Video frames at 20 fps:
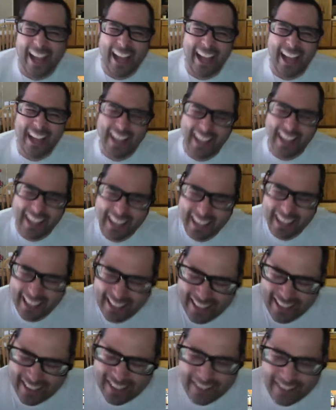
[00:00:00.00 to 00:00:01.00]

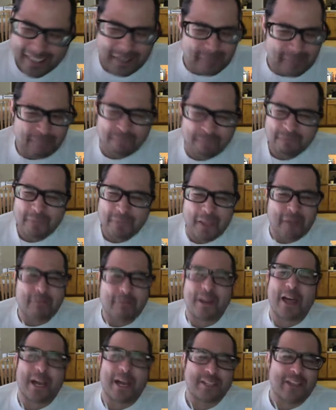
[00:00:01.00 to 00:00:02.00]
But
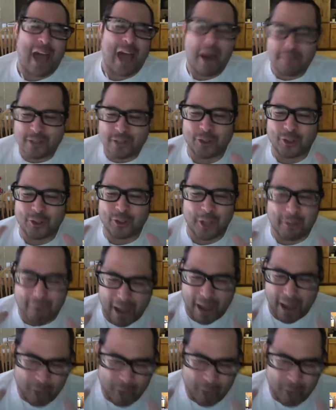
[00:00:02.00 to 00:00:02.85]
that's absolutely my most.